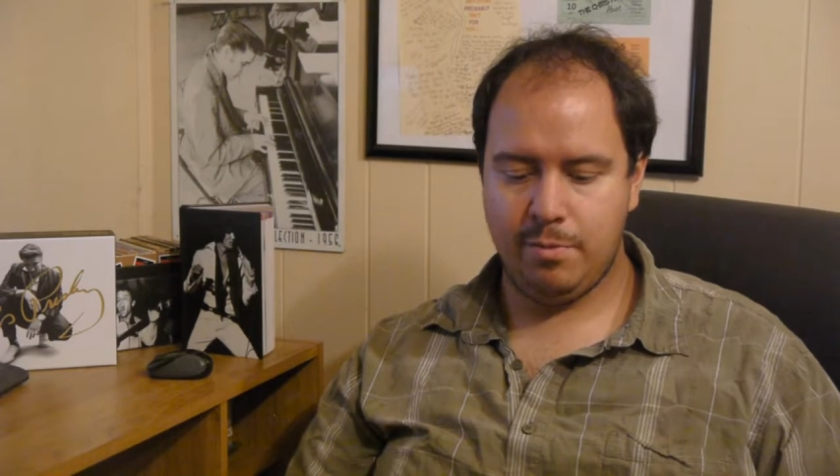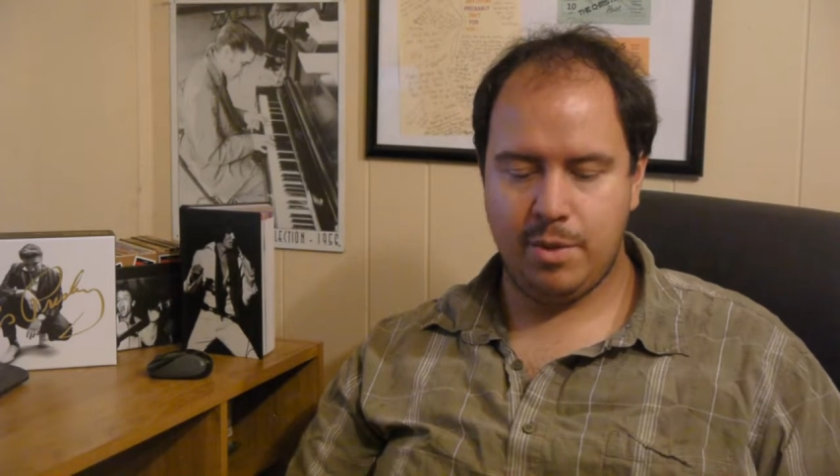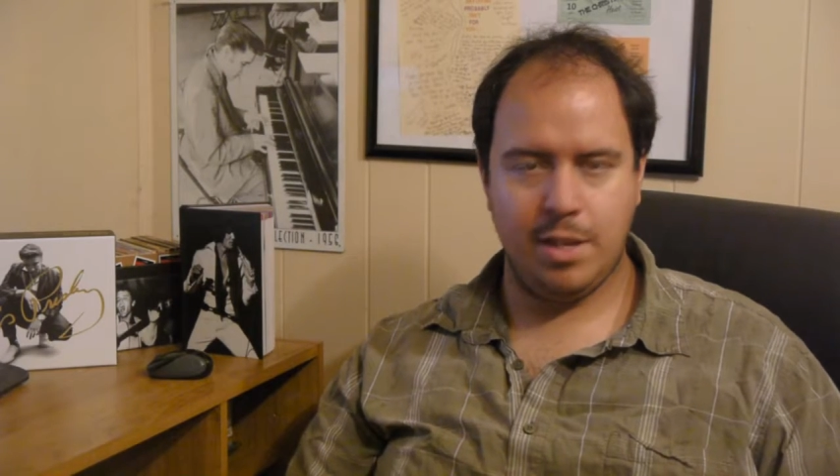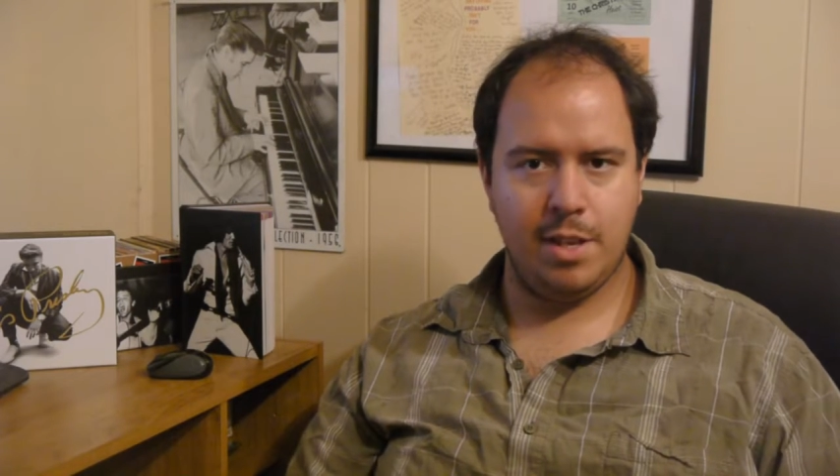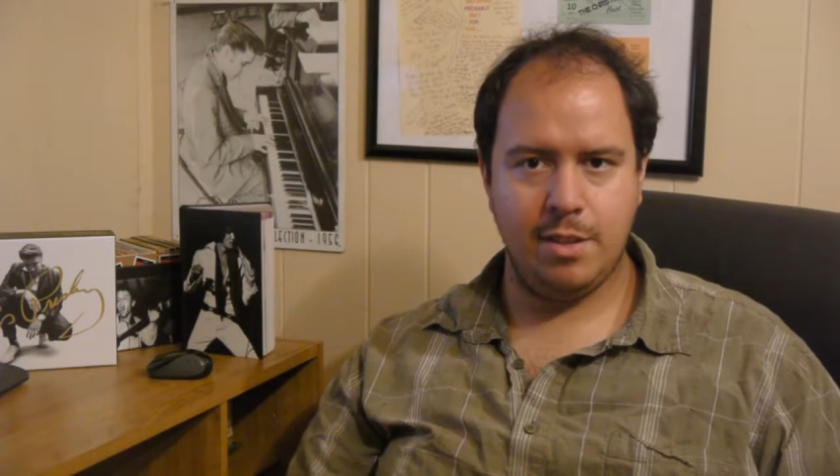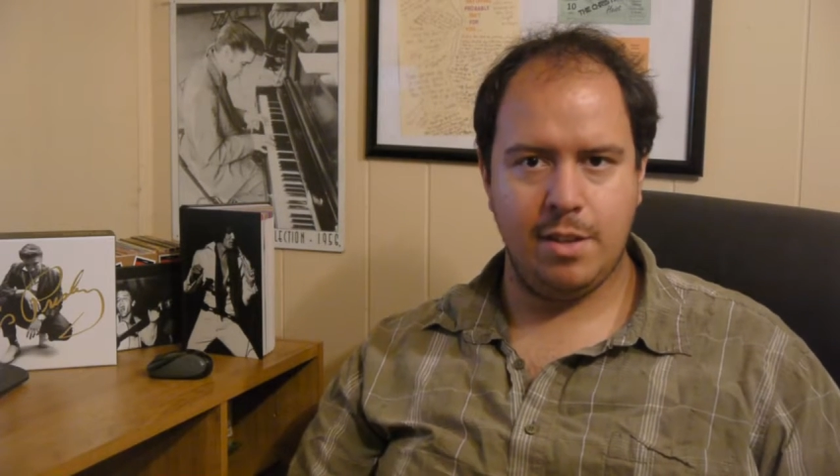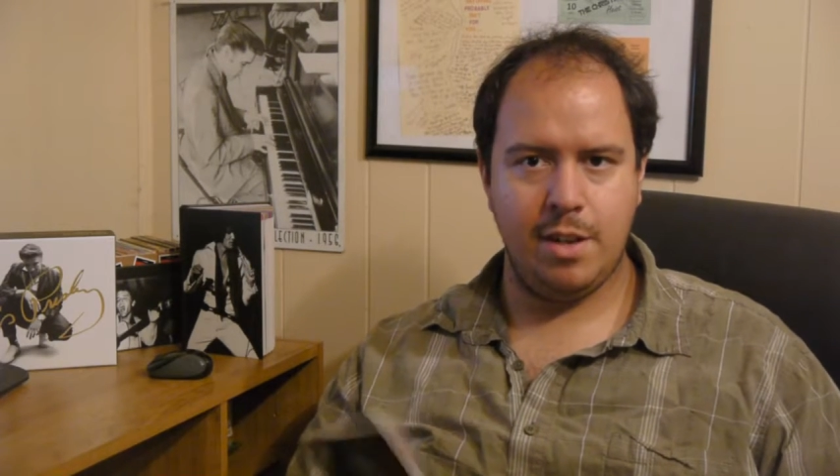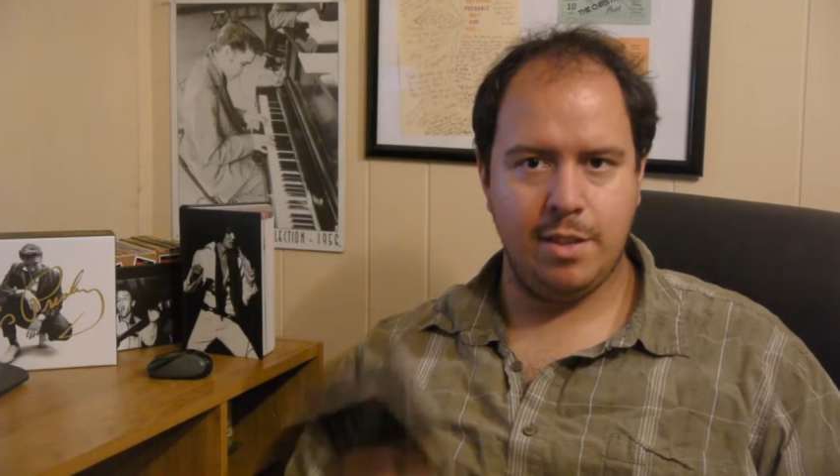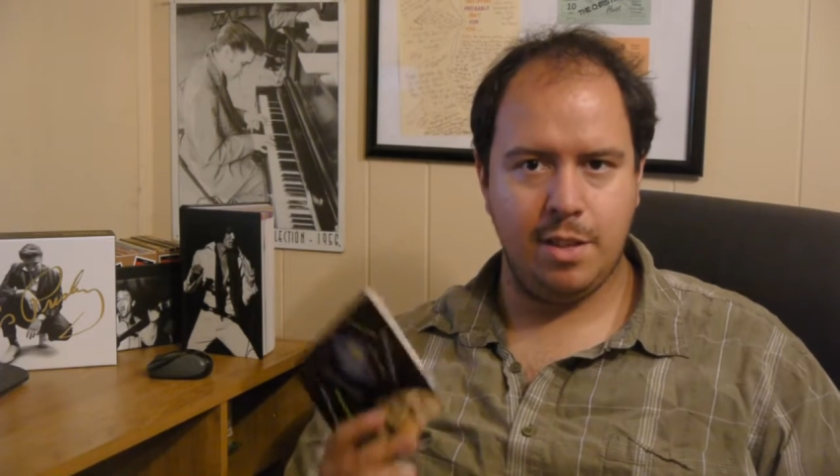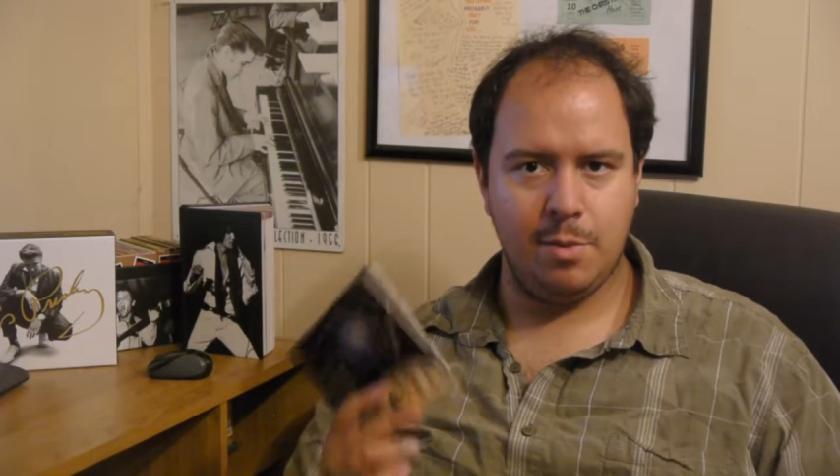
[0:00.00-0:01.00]
than
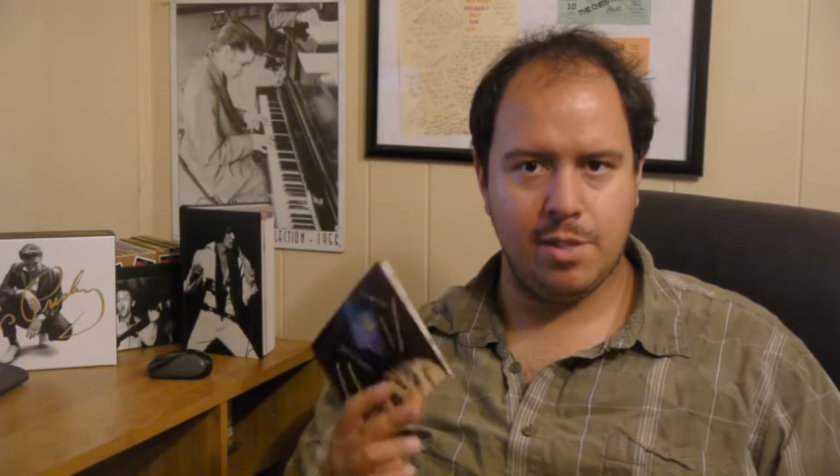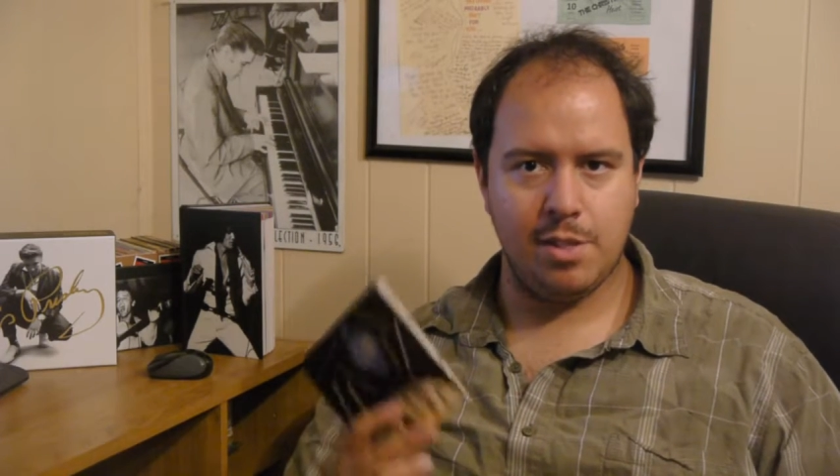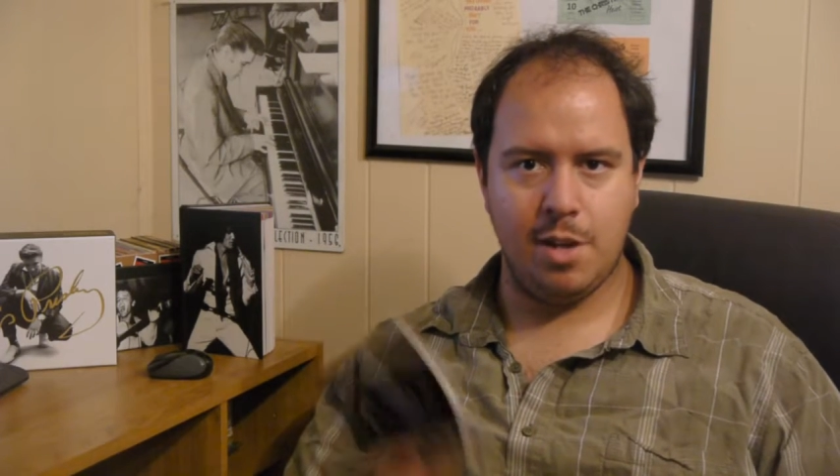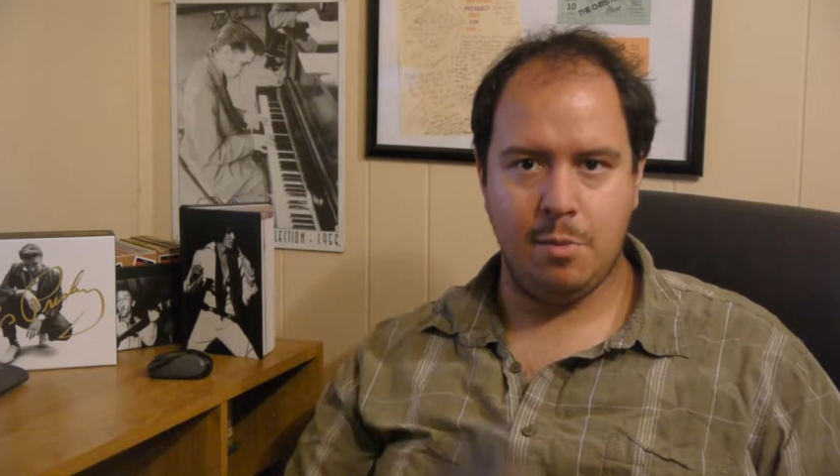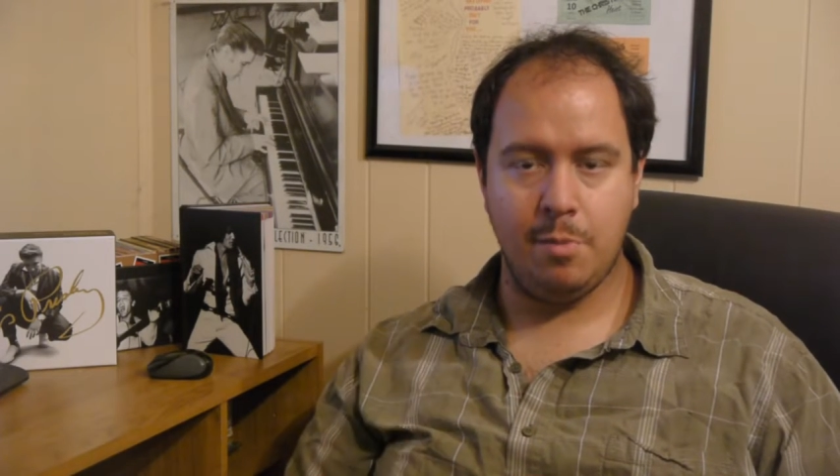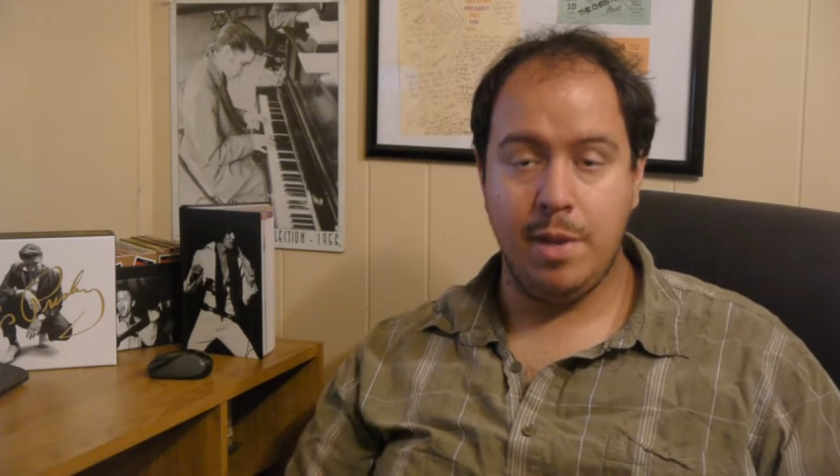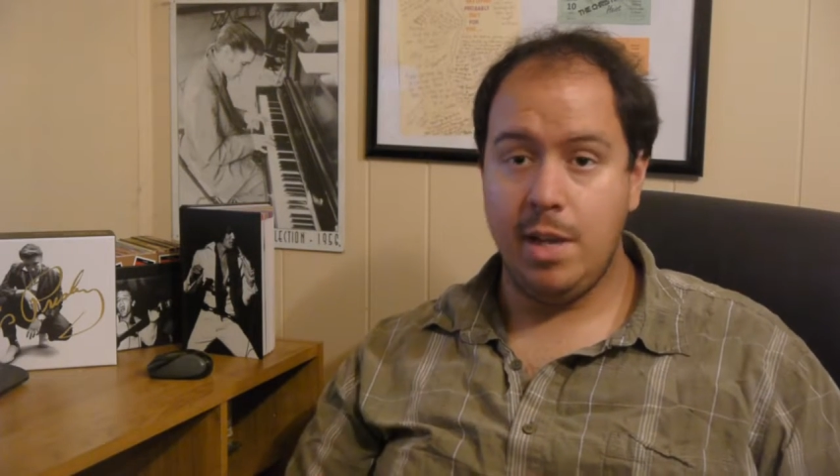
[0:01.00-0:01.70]
I think it was on album.